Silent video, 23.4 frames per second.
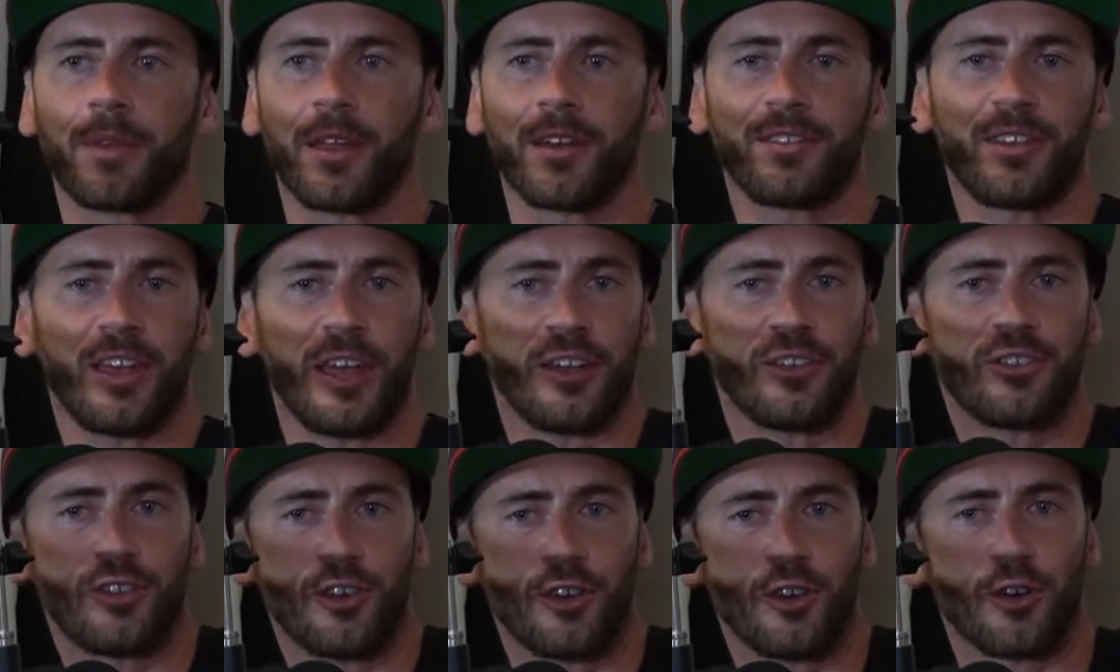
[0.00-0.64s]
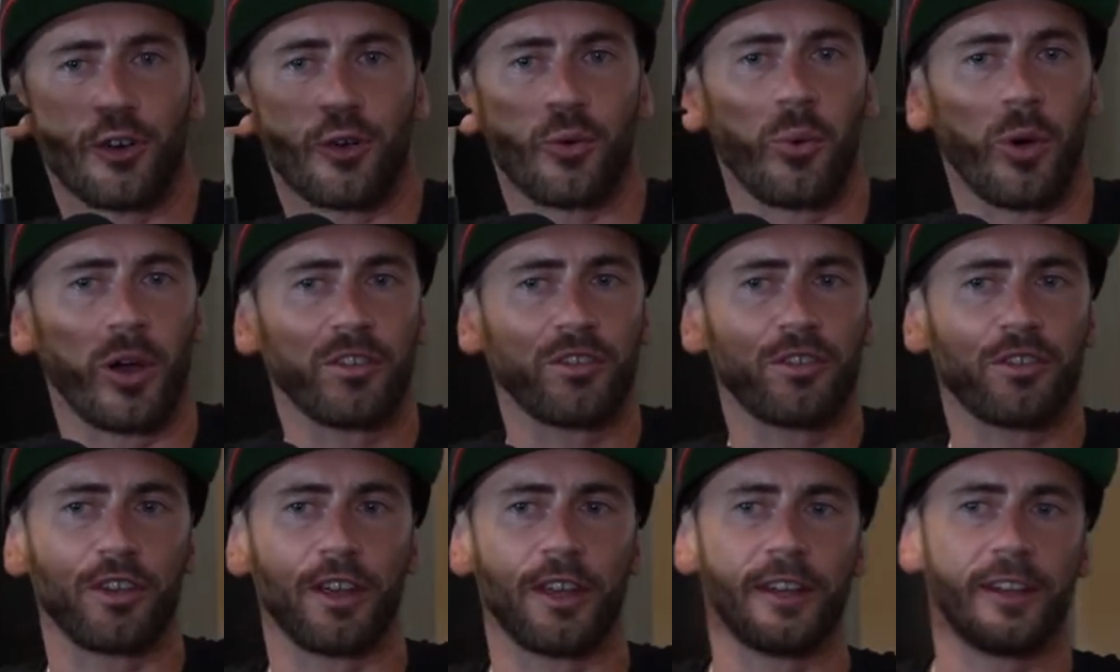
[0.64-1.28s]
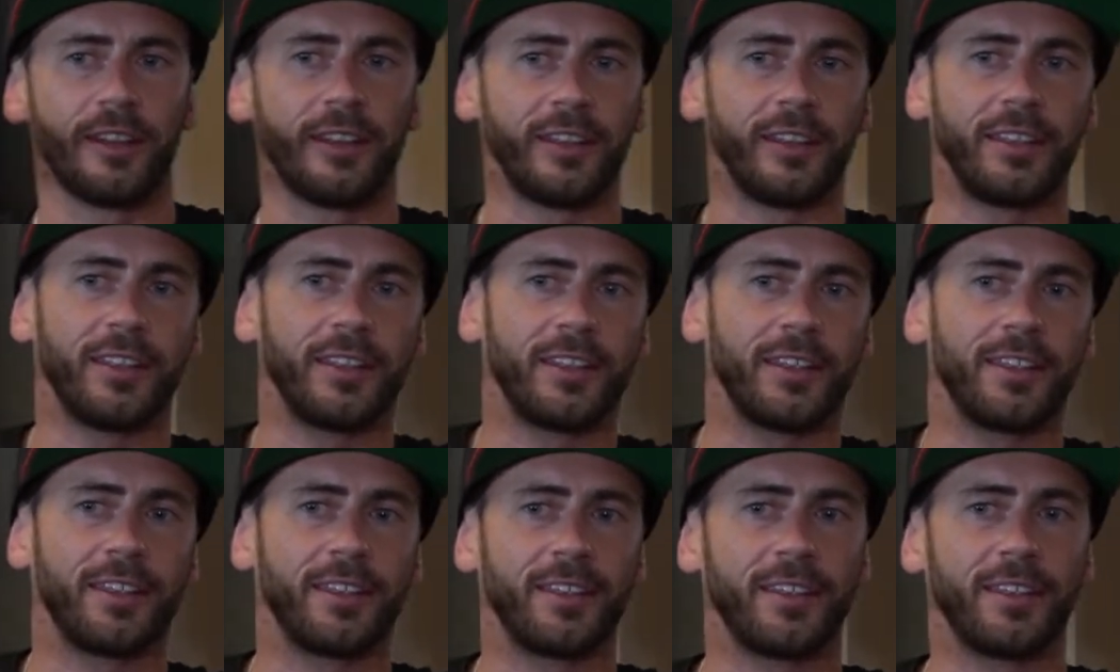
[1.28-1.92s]
to answer your question,
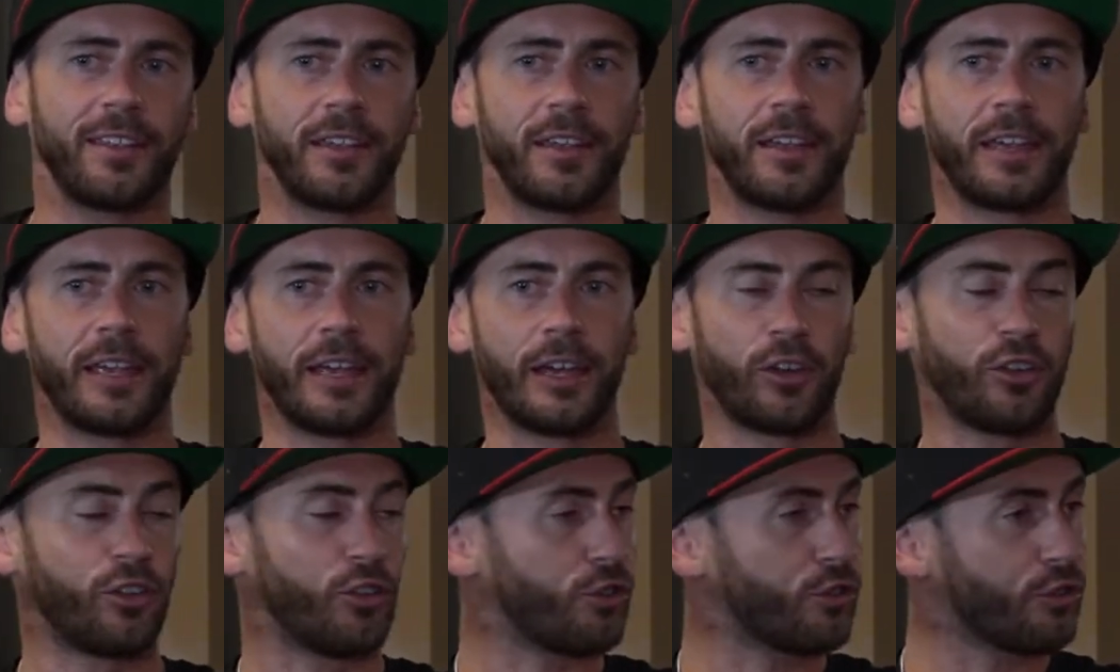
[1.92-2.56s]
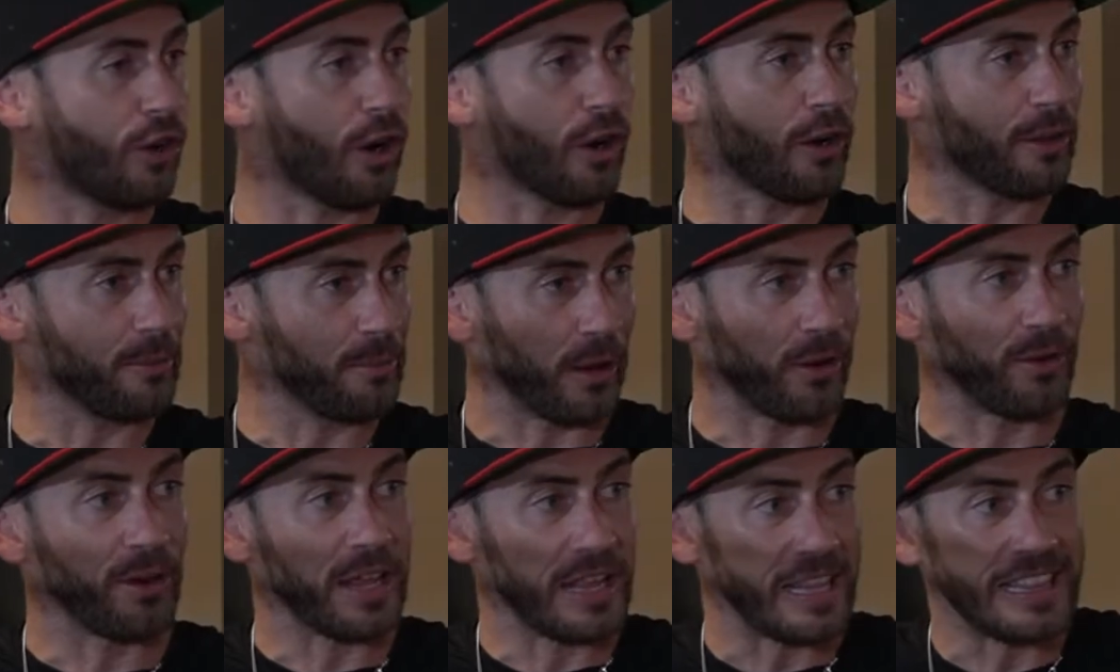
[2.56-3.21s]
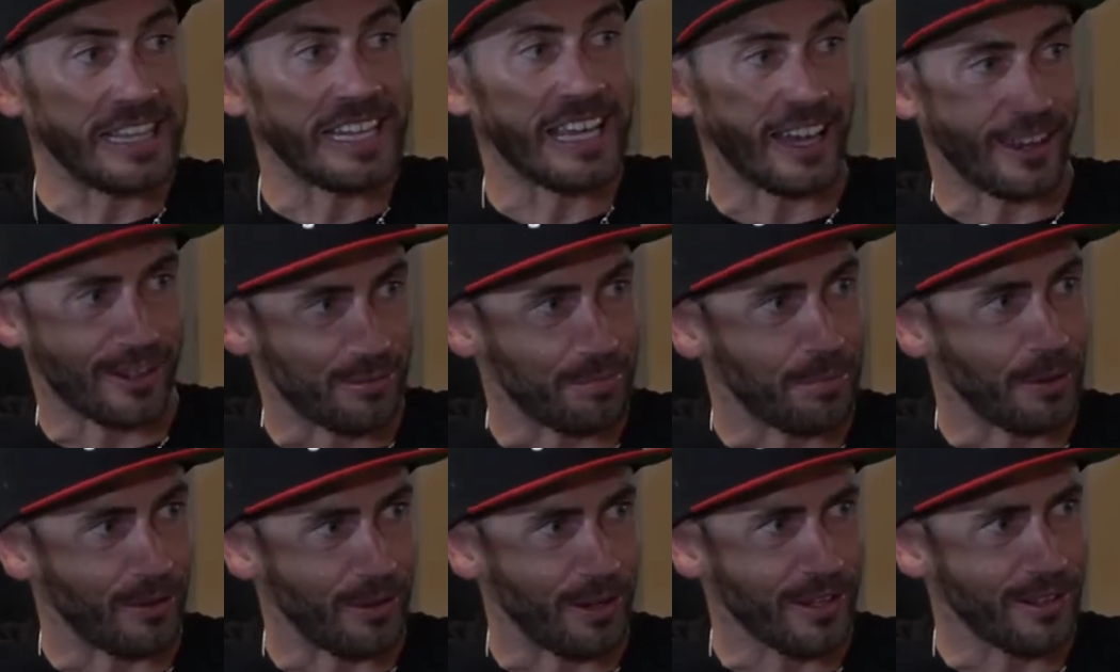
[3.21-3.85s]
you're talking about in the
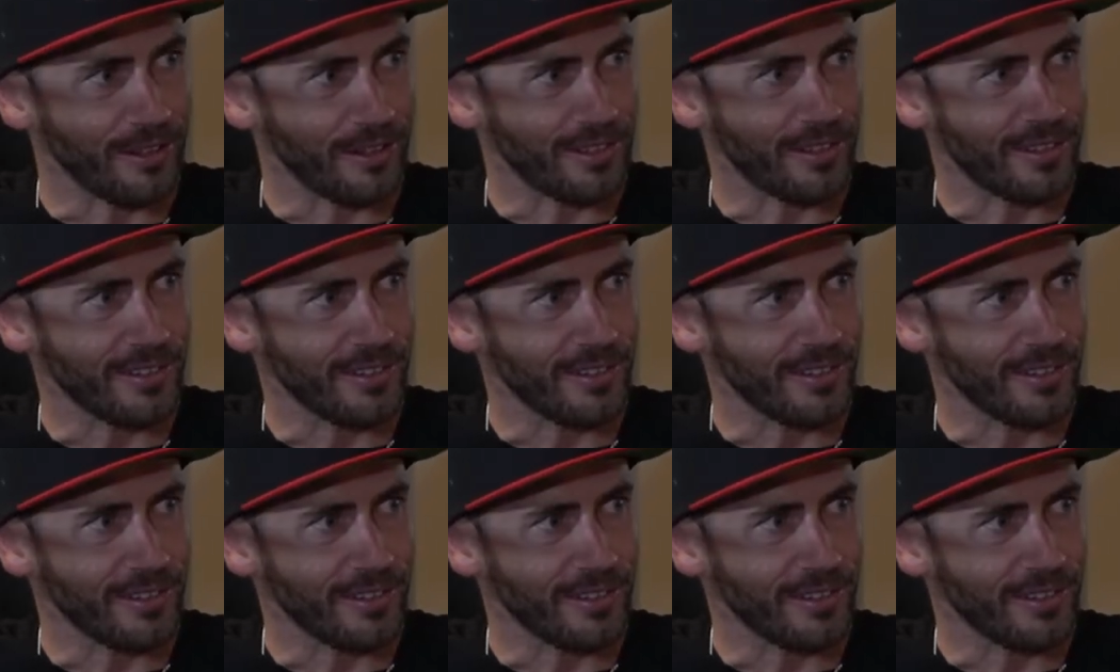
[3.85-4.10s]
experience.